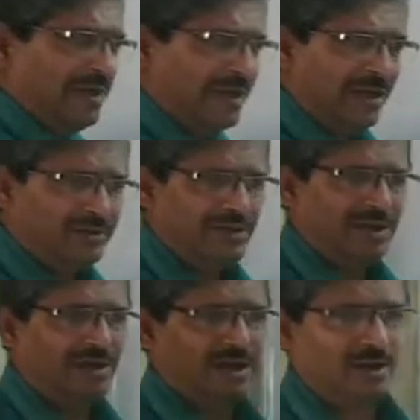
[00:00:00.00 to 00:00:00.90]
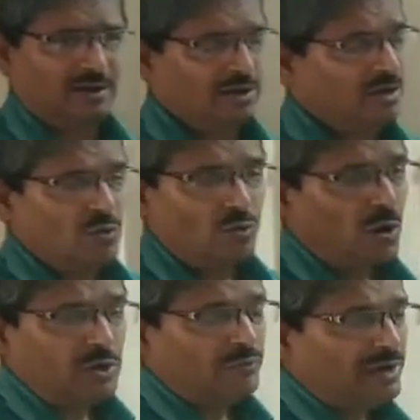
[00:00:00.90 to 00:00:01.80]
electric current,
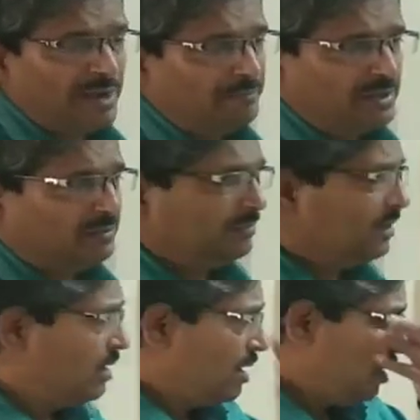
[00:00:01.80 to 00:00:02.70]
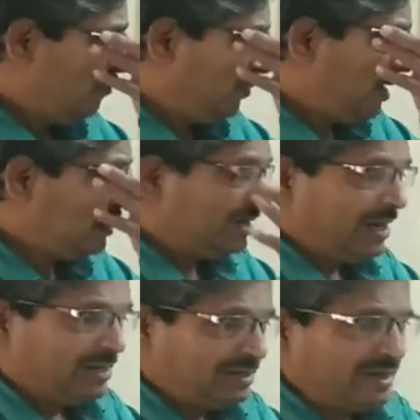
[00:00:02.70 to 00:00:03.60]
what will happen? When
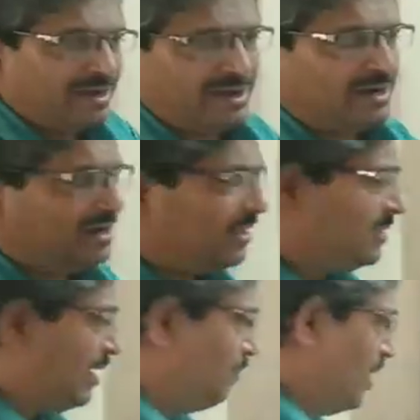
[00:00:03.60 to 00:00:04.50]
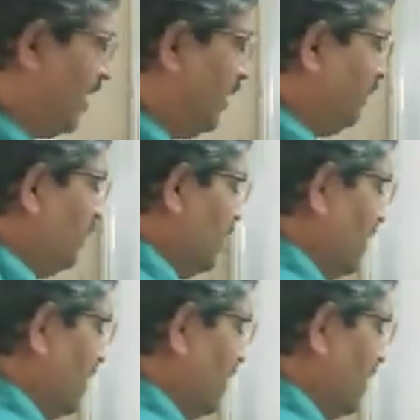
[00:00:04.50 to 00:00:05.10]
electric current is applied,